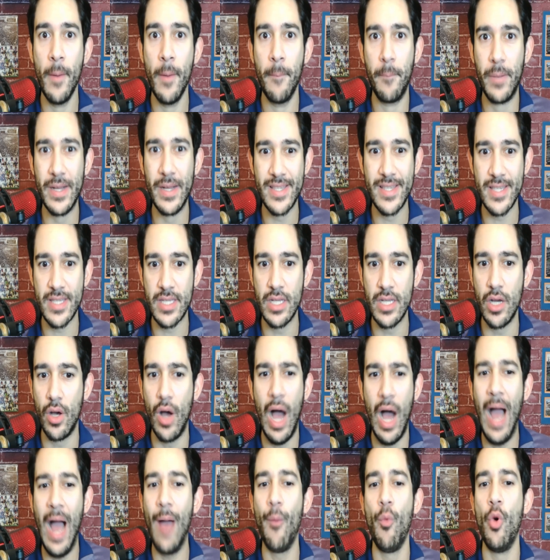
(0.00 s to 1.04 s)
But still,
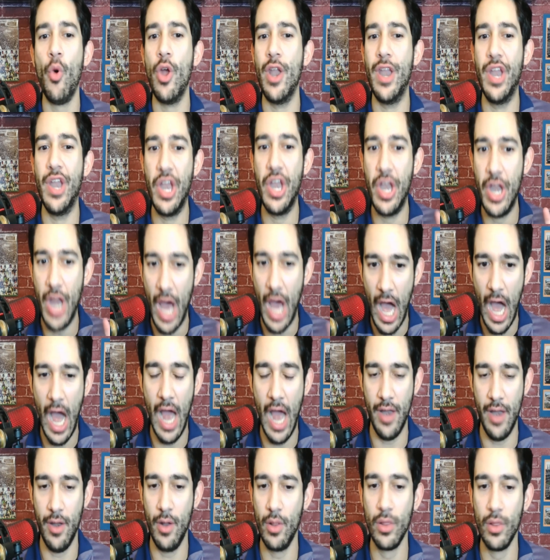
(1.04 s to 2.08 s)
I would
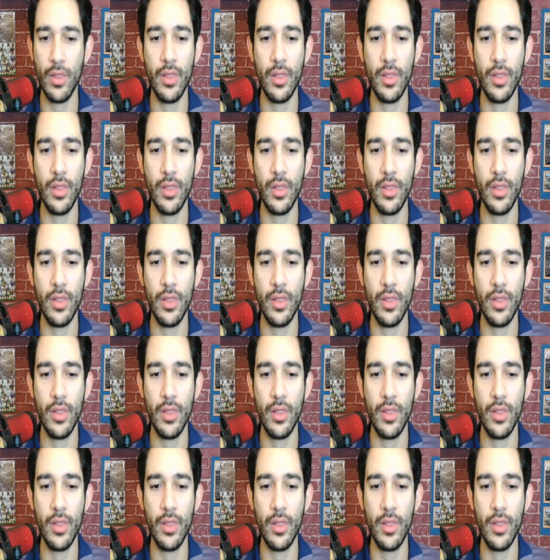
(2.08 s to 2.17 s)
not